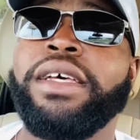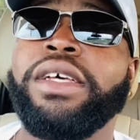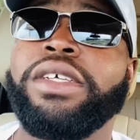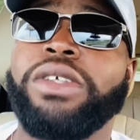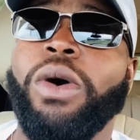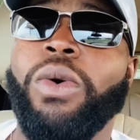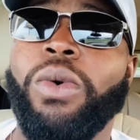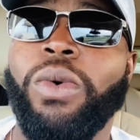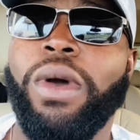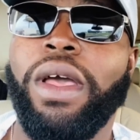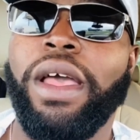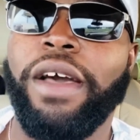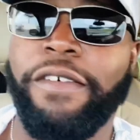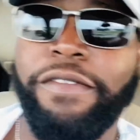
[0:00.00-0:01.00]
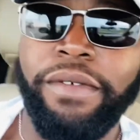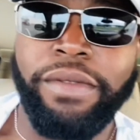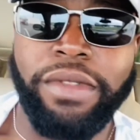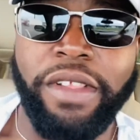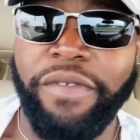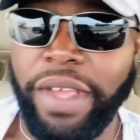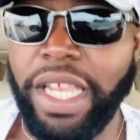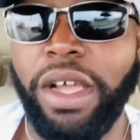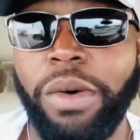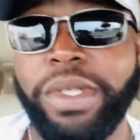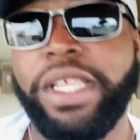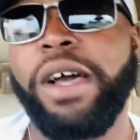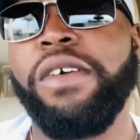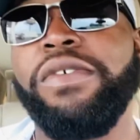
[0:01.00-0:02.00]
So if the video
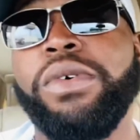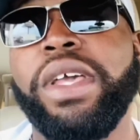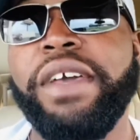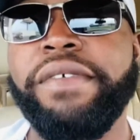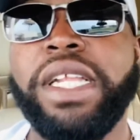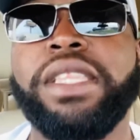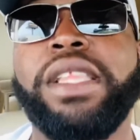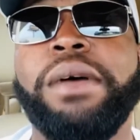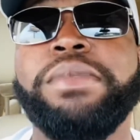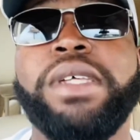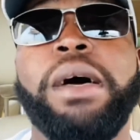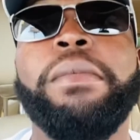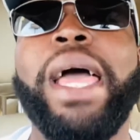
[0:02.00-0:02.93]
was helpful, give it a thumbs up.